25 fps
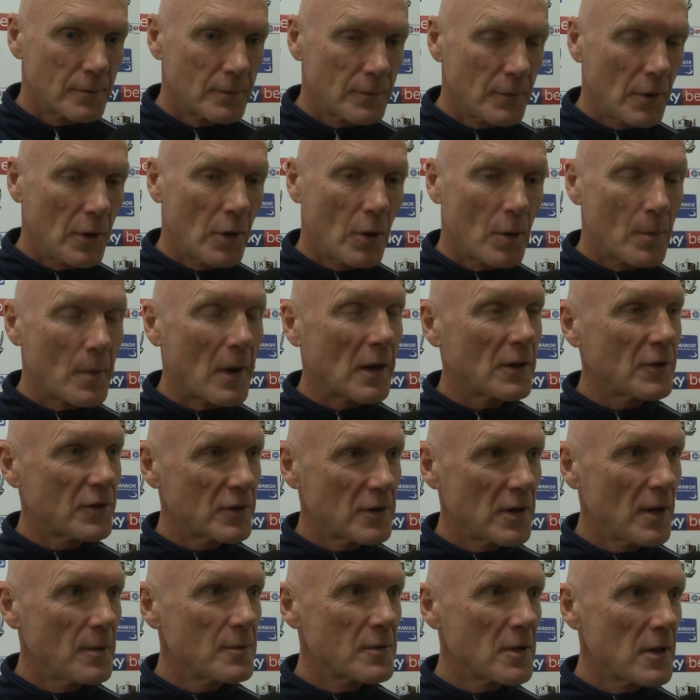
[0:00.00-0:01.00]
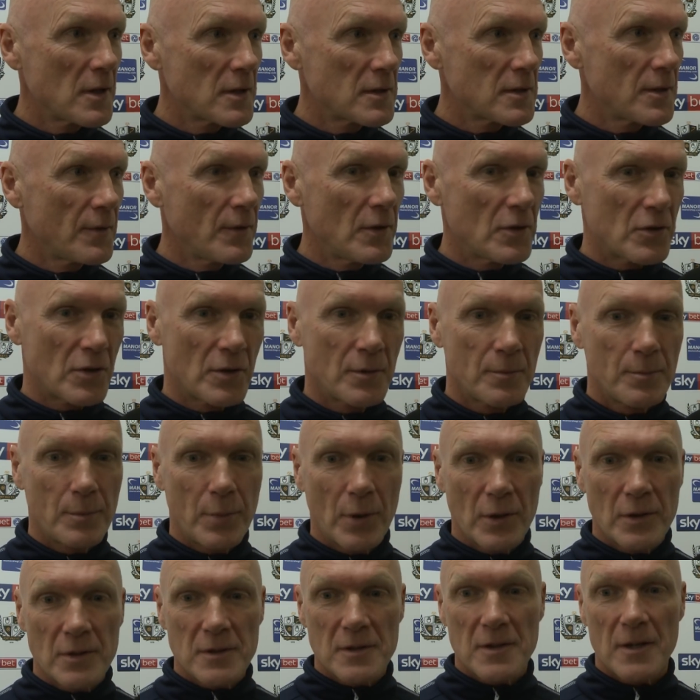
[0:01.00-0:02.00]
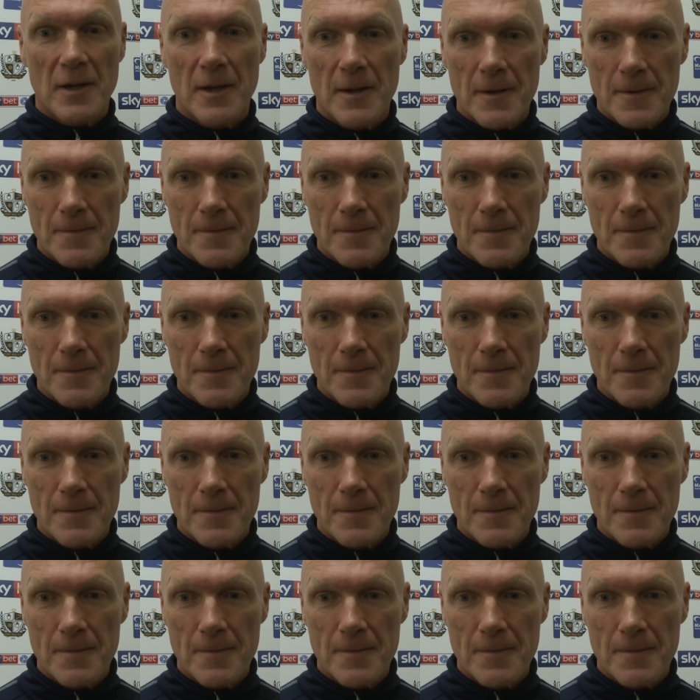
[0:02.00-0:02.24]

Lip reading: you know, match teams in this division. But